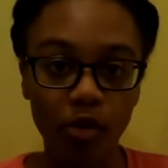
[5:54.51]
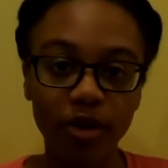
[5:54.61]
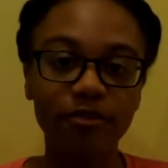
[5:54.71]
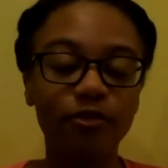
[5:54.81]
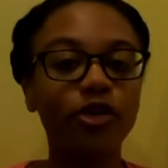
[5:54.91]

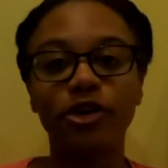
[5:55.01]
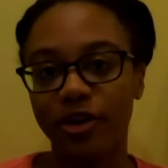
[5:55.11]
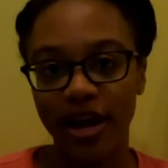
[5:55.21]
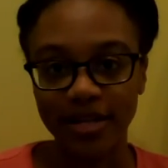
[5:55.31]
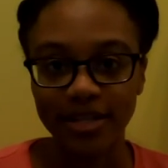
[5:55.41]
reward
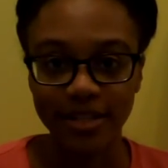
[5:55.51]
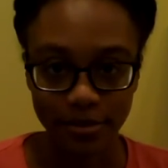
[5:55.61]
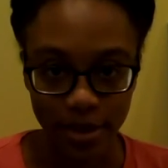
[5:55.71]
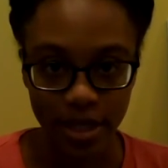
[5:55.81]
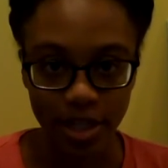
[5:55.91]
for your
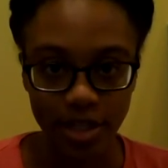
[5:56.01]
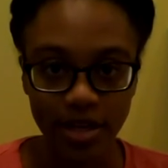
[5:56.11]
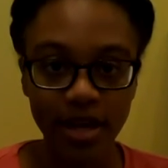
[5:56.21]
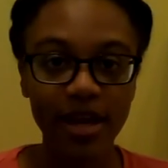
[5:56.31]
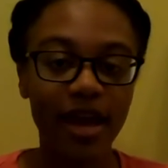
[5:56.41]

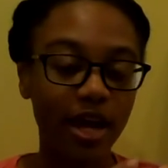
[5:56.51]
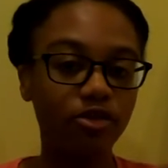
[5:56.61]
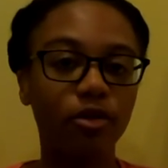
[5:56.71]
anticipation